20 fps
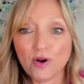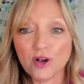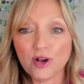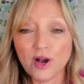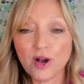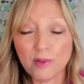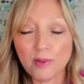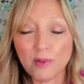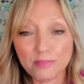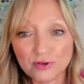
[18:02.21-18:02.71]

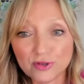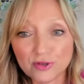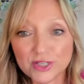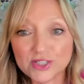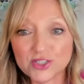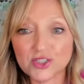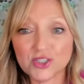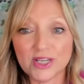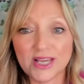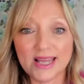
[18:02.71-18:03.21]

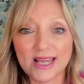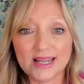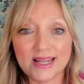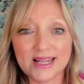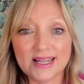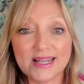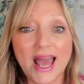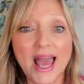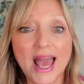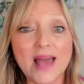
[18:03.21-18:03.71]
appreciated,
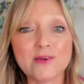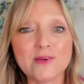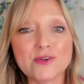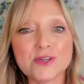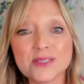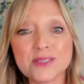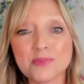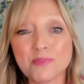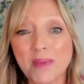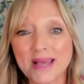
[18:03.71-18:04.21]
and
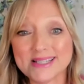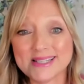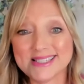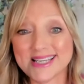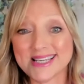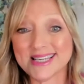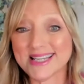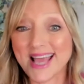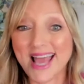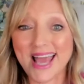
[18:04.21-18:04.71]
respected at